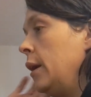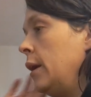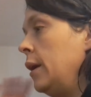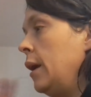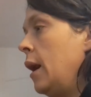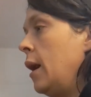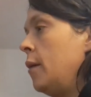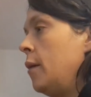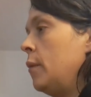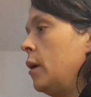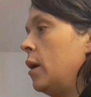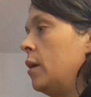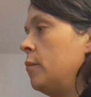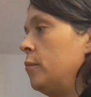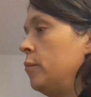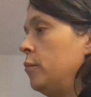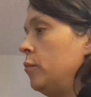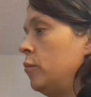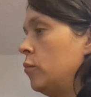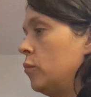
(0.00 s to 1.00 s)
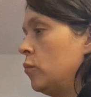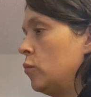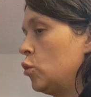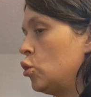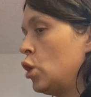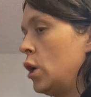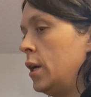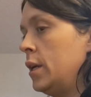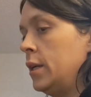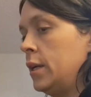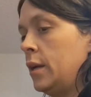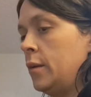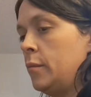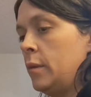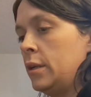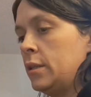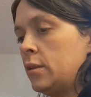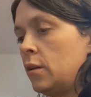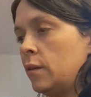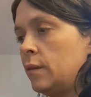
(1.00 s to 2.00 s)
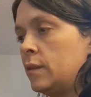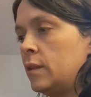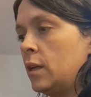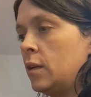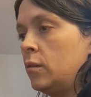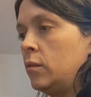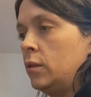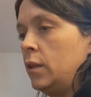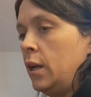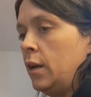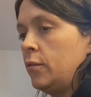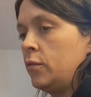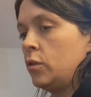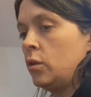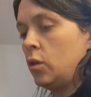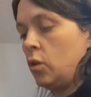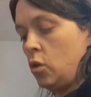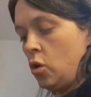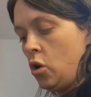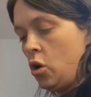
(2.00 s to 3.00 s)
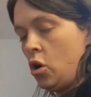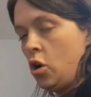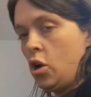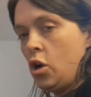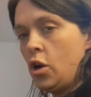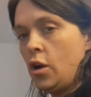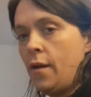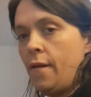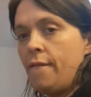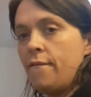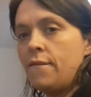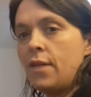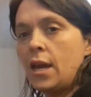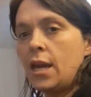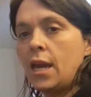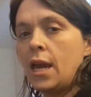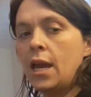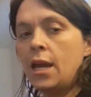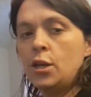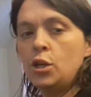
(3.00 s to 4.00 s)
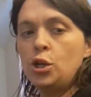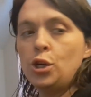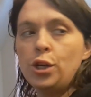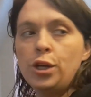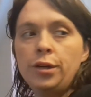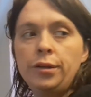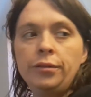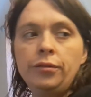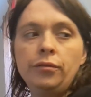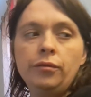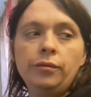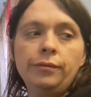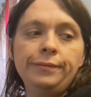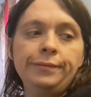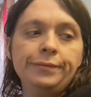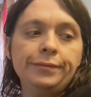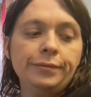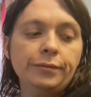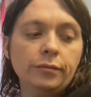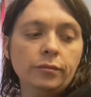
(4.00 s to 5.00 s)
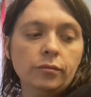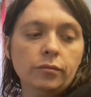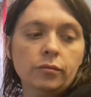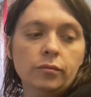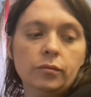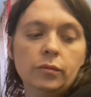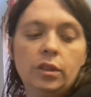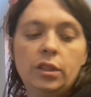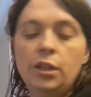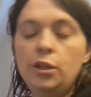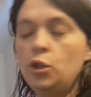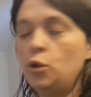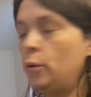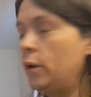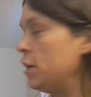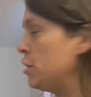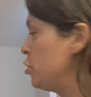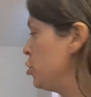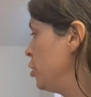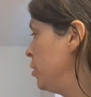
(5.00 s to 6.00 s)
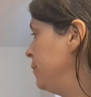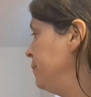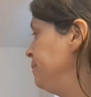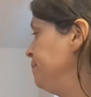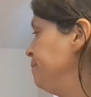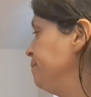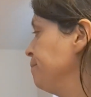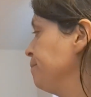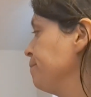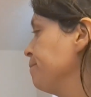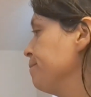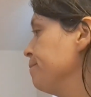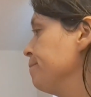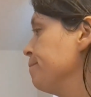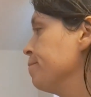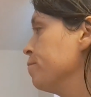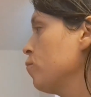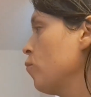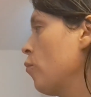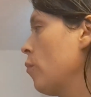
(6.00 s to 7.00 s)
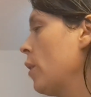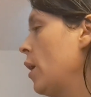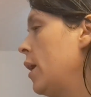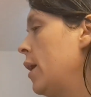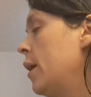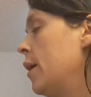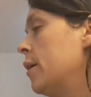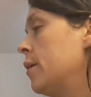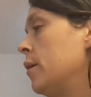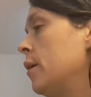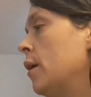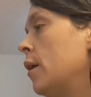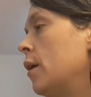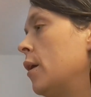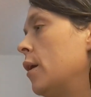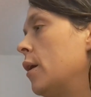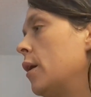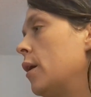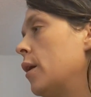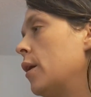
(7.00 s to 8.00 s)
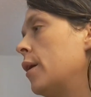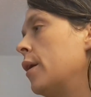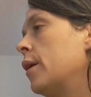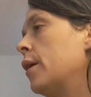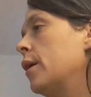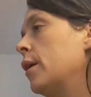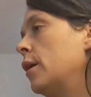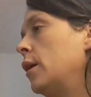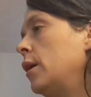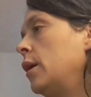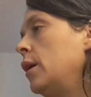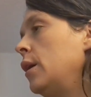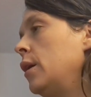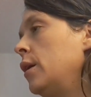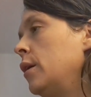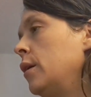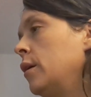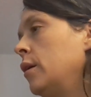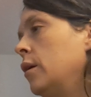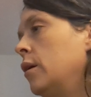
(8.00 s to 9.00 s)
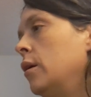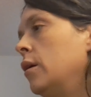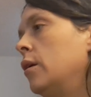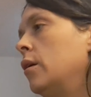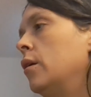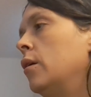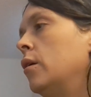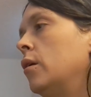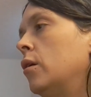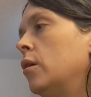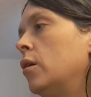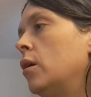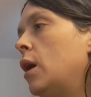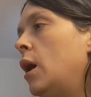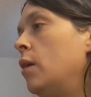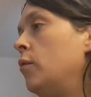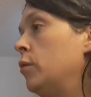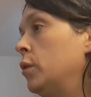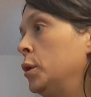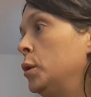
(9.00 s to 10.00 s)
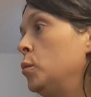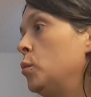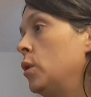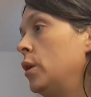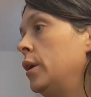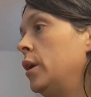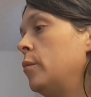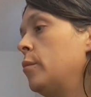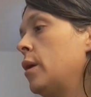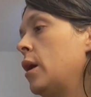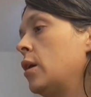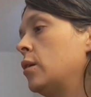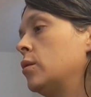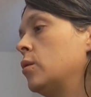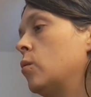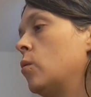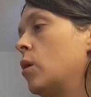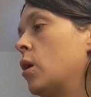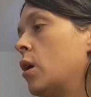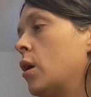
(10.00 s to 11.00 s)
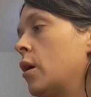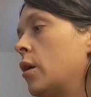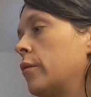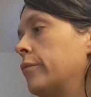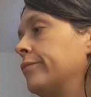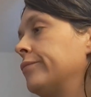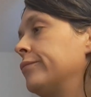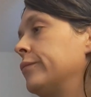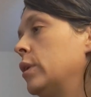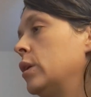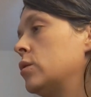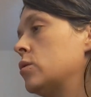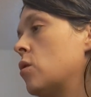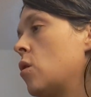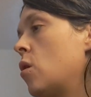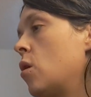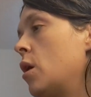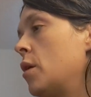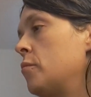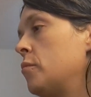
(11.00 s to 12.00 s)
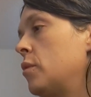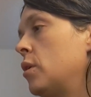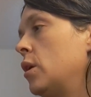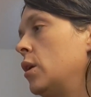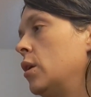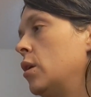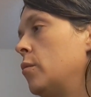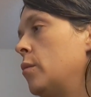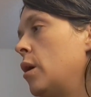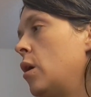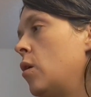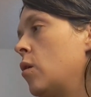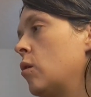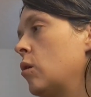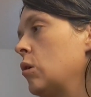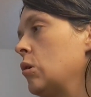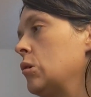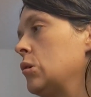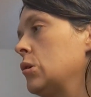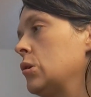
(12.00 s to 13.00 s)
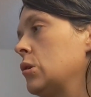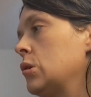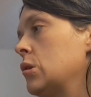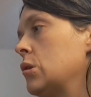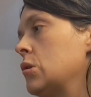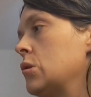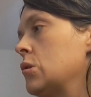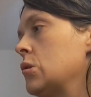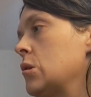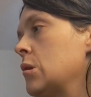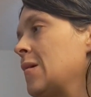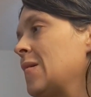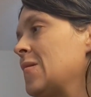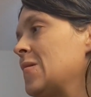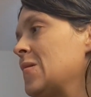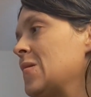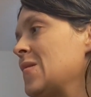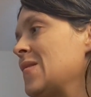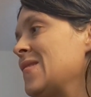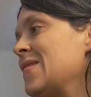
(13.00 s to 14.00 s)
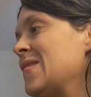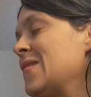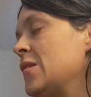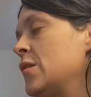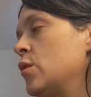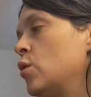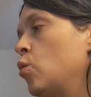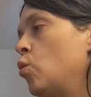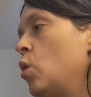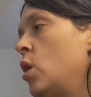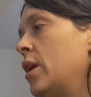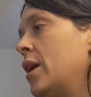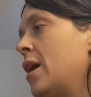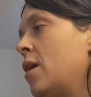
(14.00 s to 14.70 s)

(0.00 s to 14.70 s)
yeah, I'm trying to get myself settled after a long vacation situation. And I I really want to get back to work. That's all I'm thinking about. You know, what